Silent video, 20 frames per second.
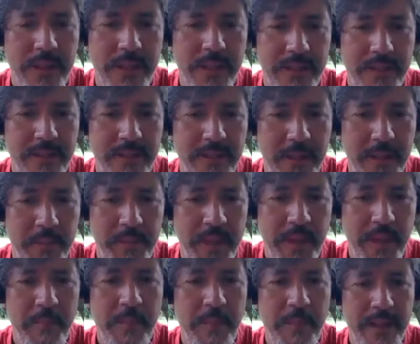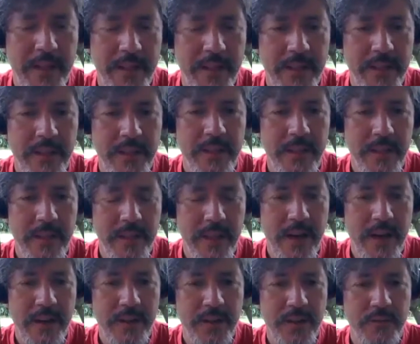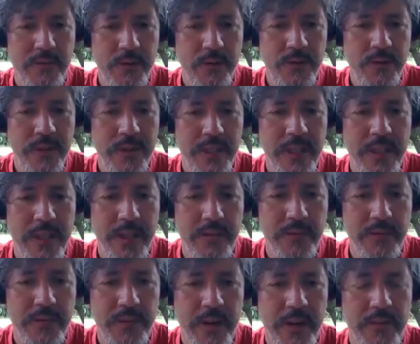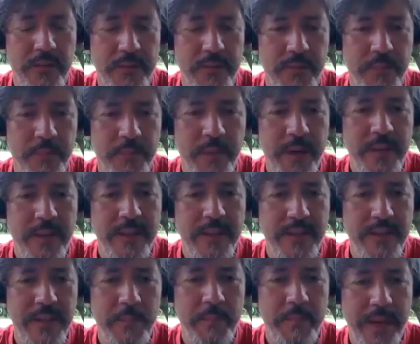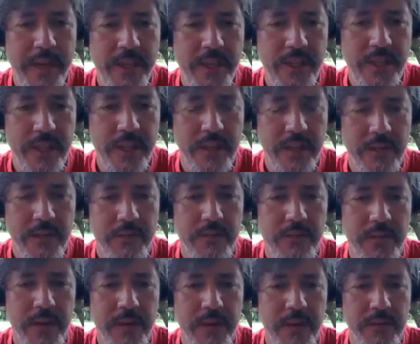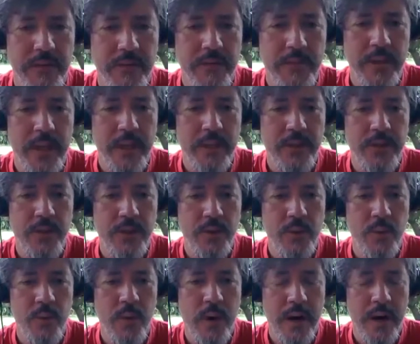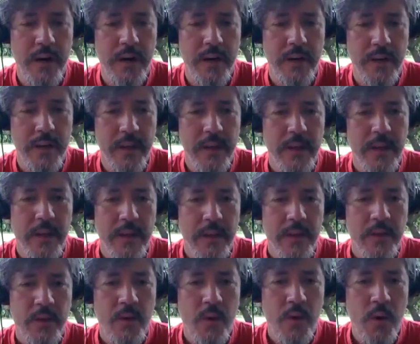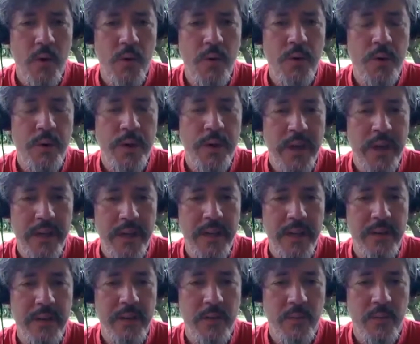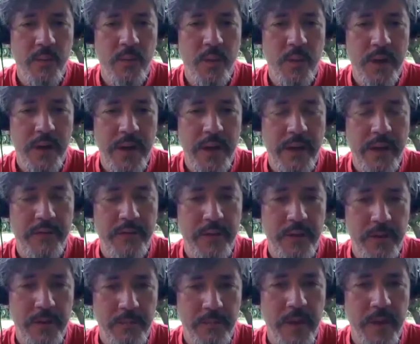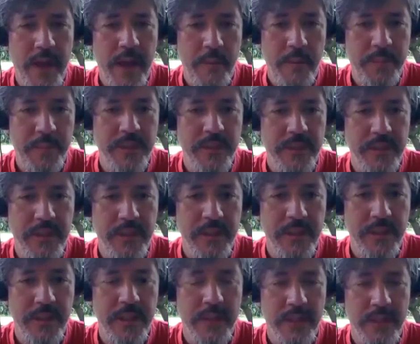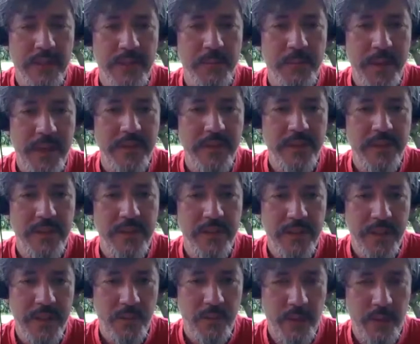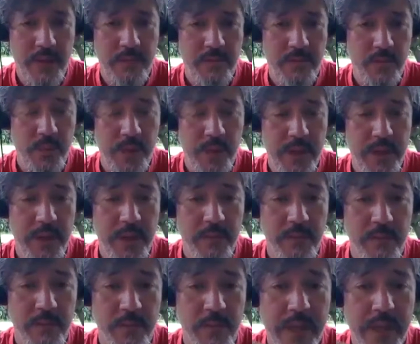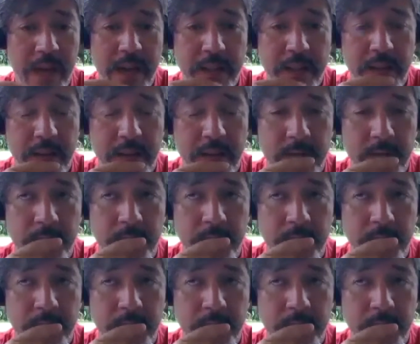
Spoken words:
is deeply embedded in the art of hosting, of participation, of that you are co-creating whatever happens in the spaces that we gather.